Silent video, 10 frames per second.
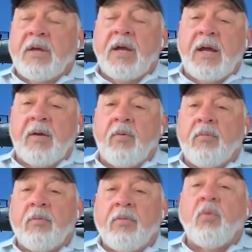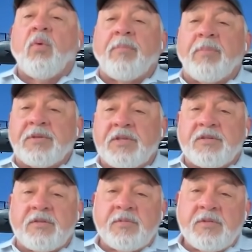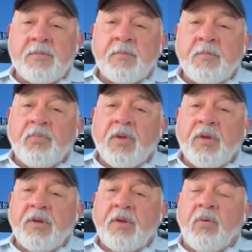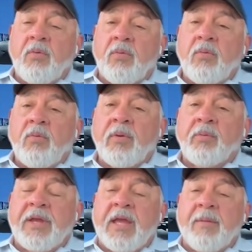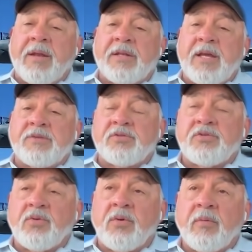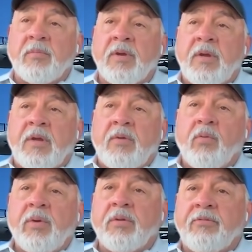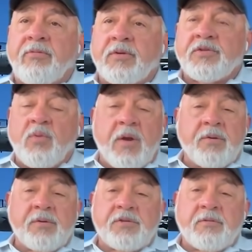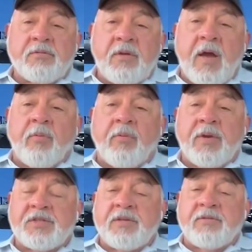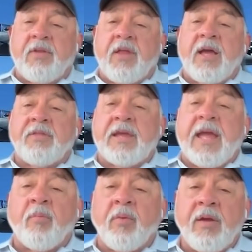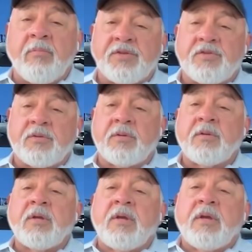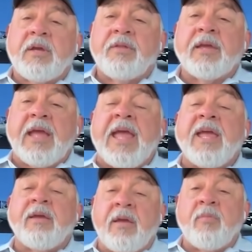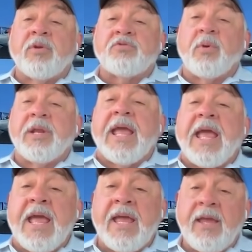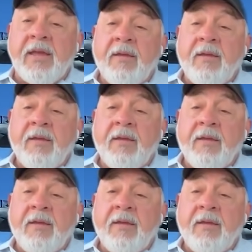Uh, the weapon systems. You know, when we came out of Desert Storm, we were the first squadron to operationally fly the AMRAAM missile, the A one twenty A.